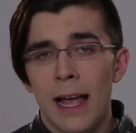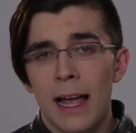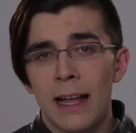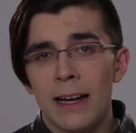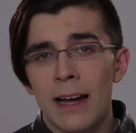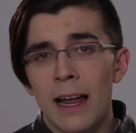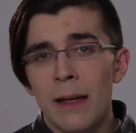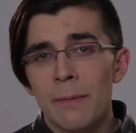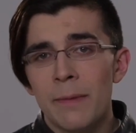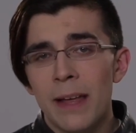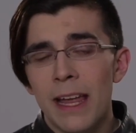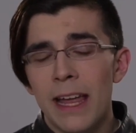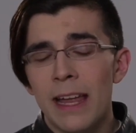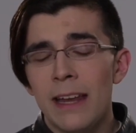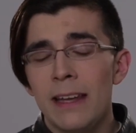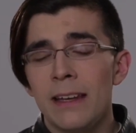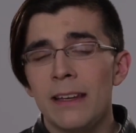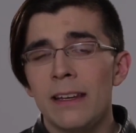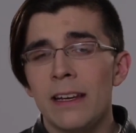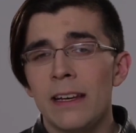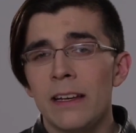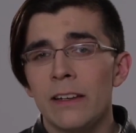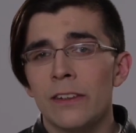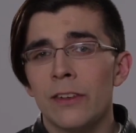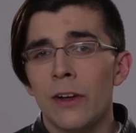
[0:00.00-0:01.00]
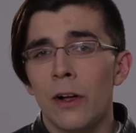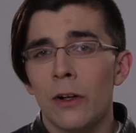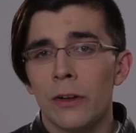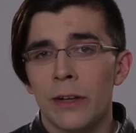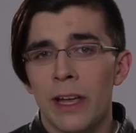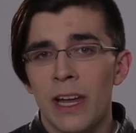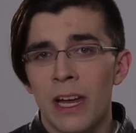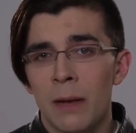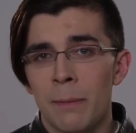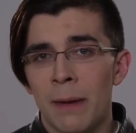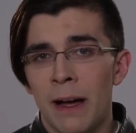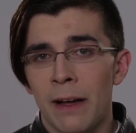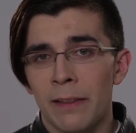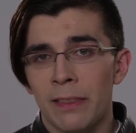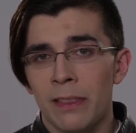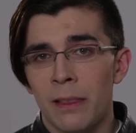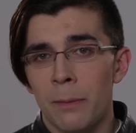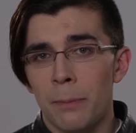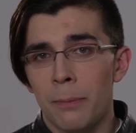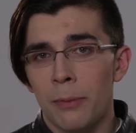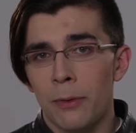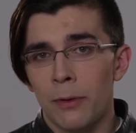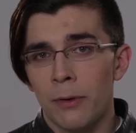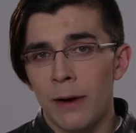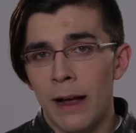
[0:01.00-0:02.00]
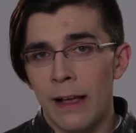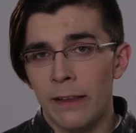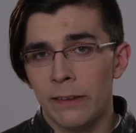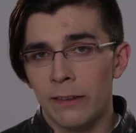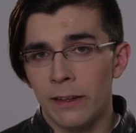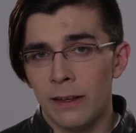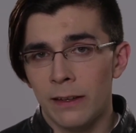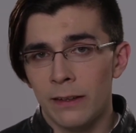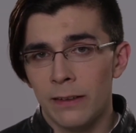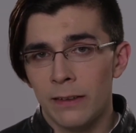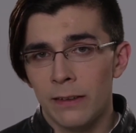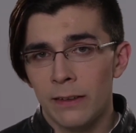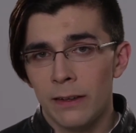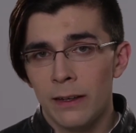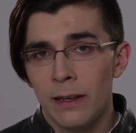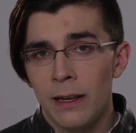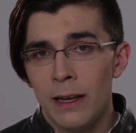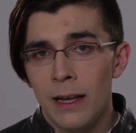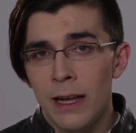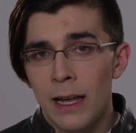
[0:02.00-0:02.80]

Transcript: and I'm ending talking about the present.